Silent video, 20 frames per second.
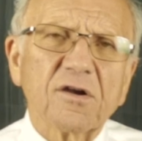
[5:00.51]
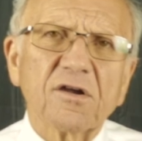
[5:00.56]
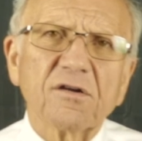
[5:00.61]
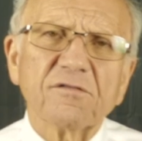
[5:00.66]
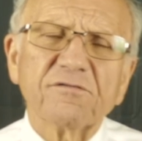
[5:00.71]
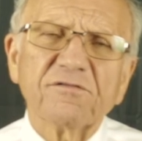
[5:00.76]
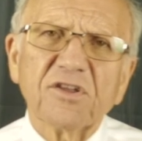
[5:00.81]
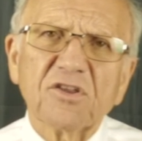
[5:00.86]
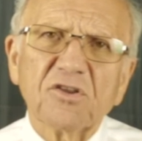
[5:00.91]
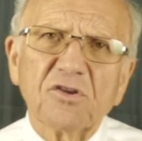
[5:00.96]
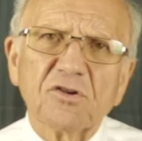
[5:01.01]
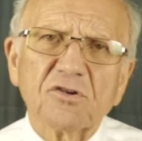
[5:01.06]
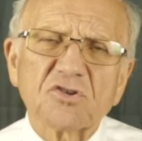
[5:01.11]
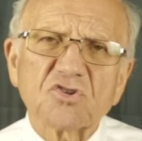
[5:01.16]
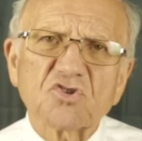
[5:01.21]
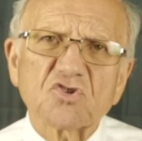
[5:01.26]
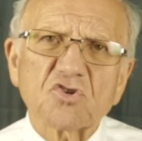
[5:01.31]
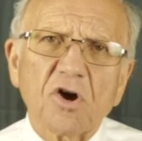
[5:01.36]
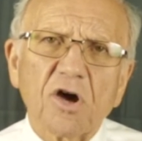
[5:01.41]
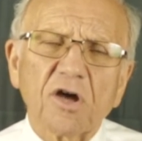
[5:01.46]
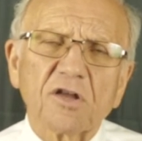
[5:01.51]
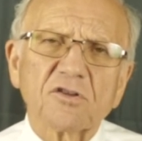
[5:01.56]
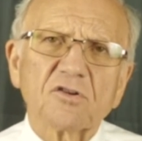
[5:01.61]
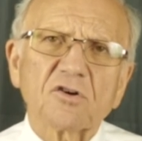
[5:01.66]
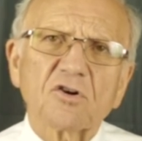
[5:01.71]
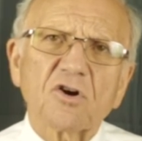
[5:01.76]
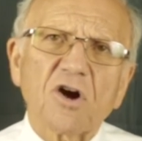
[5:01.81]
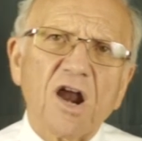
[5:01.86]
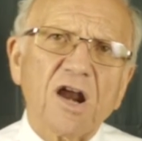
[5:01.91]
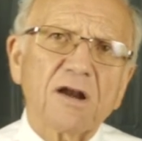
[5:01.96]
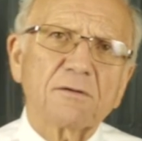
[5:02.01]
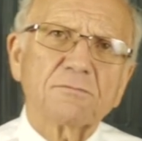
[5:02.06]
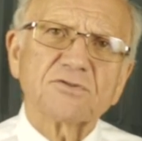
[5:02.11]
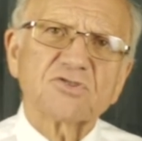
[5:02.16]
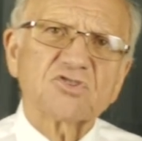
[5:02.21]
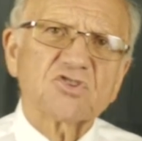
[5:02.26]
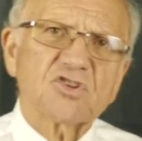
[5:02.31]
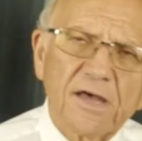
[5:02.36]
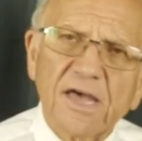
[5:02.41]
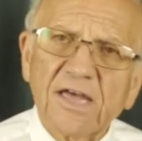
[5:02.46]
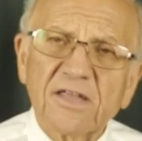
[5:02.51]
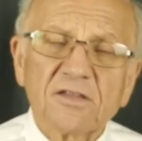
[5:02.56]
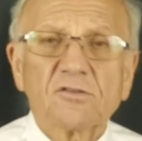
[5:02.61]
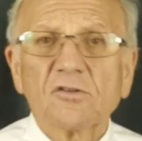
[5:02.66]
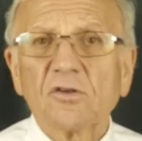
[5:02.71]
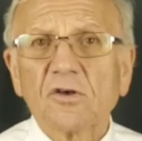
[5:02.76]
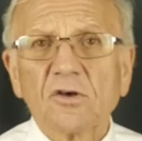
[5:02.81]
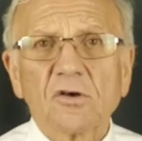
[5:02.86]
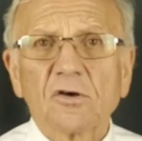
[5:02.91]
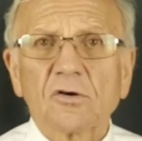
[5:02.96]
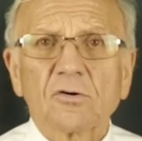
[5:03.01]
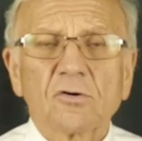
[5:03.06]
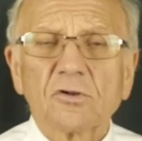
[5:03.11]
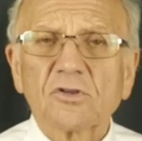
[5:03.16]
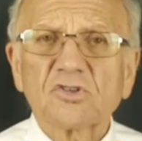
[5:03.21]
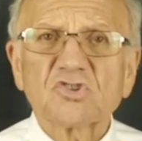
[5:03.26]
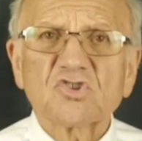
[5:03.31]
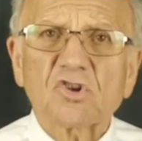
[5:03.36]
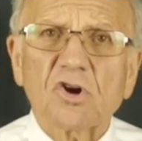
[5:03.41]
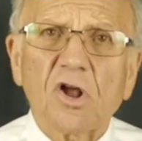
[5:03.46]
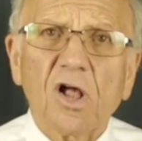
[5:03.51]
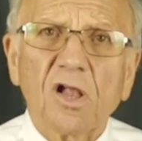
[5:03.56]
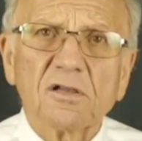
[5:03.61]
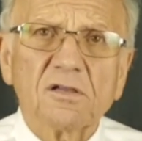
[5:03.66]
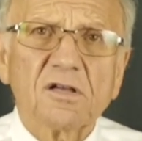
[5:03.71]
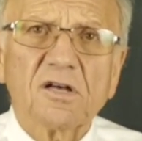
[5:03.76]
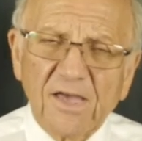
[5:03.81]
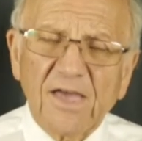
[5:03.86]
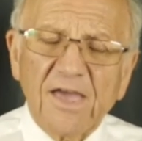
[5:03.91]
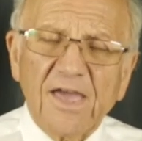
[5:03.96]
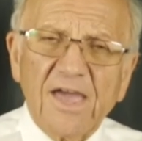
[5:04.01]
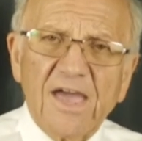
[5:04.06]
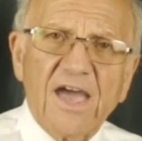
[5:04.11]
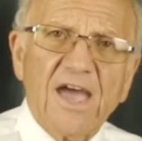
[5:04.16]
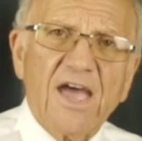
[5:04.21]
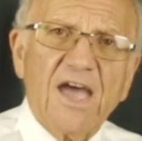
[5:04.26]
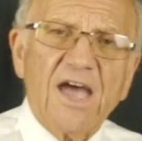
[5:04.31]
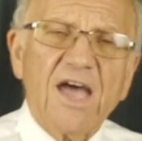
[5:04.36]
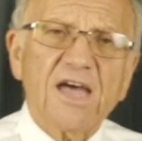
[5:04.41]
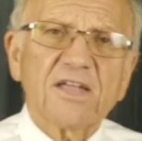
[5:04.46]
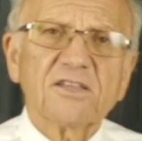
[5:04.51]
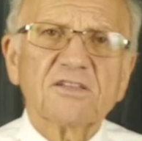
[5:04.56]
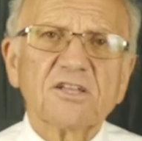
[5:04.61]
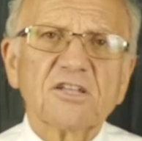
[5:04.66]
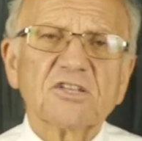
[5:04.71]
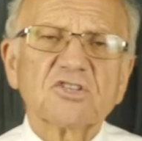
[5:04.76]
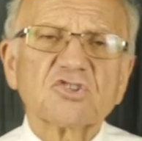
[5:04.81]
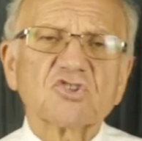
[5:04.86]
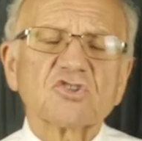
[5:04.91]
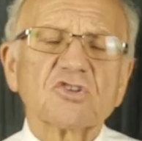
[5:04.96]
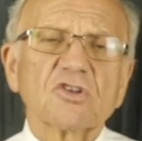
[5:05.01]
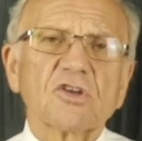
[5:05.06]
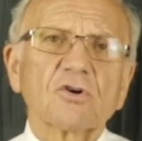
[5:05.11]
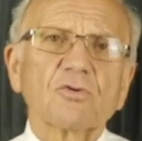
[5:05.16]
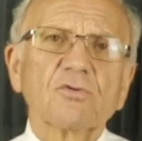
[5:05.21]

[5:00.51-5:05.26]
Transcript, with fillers: uh, videos on the carbs and the cholesterol and it's uh,